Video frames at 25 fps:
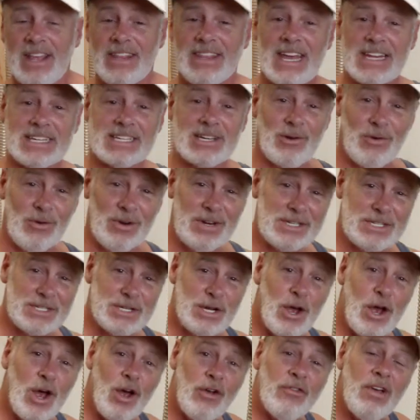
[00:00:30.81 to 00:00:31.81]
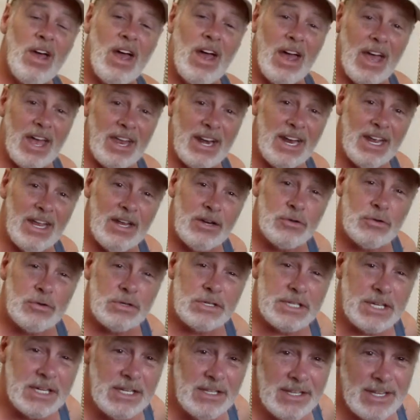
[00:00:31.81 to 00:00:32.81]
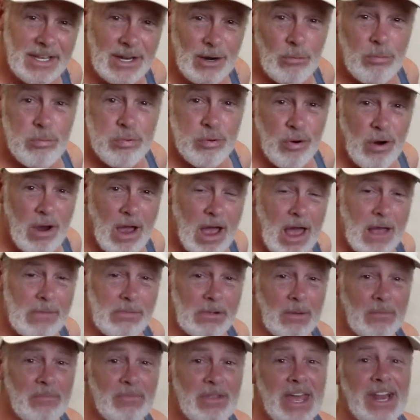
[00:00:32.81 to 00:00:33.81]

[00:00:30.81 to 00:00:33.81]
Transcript: That's going to solve an interesting little problem